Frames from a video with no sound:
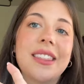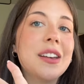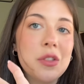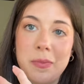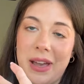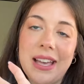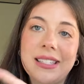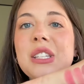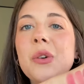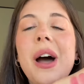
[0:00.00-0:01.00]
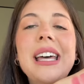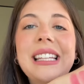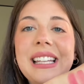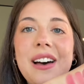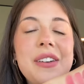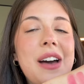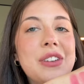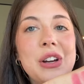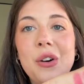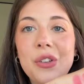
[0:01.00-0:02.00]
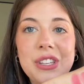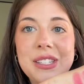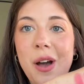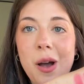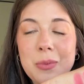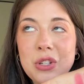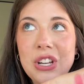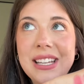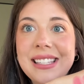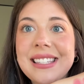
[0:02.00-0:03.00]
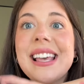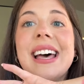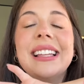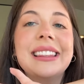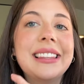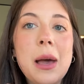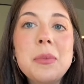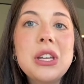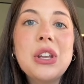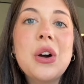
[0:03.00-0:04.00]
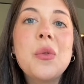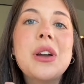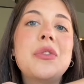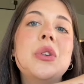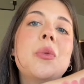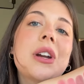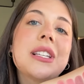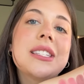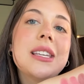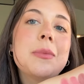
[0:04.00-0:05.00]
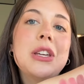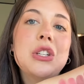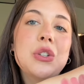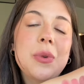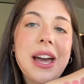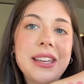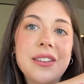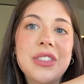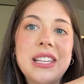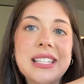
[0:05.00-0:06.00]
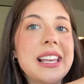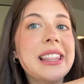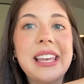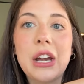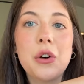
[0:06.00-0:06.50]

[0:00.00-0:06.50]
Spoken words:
They're the best. So I love having all these options. Let me know if you want to see me do any of these in like a